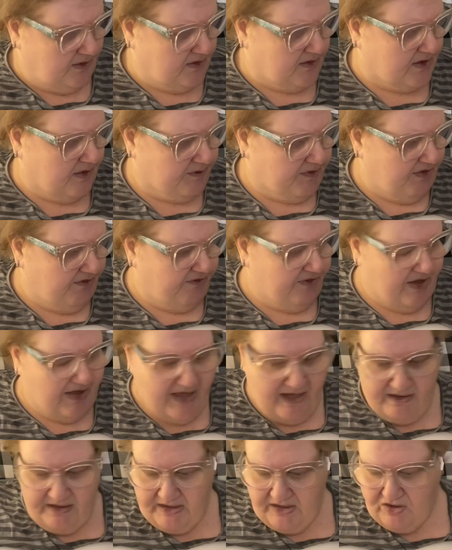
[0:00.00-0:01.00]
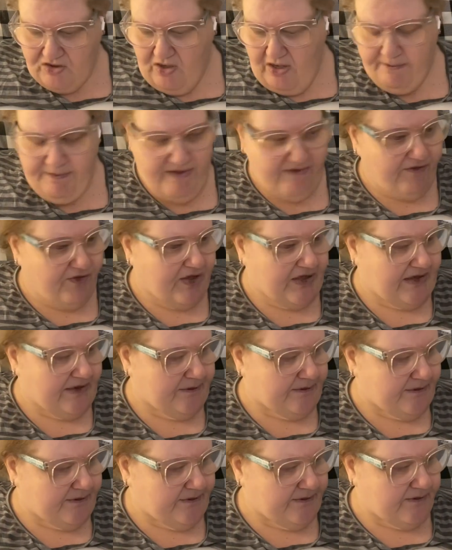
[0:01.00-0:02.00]
Something fell out, and it's on my foot.
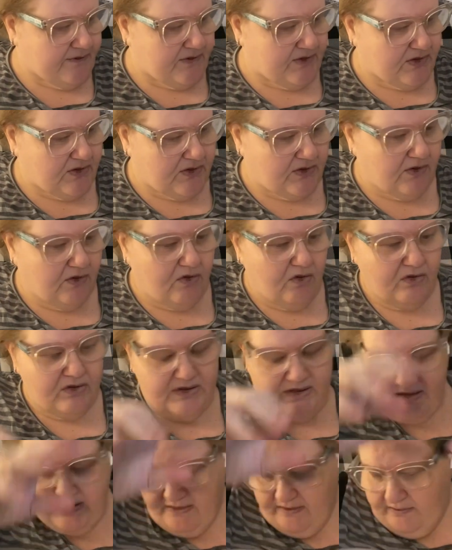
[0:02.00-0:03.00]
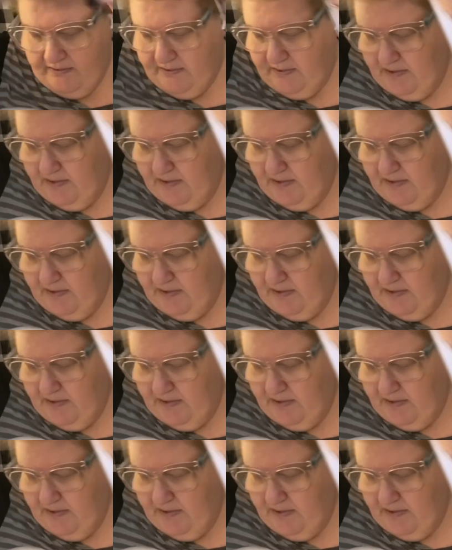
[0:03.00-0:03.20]
So hold still.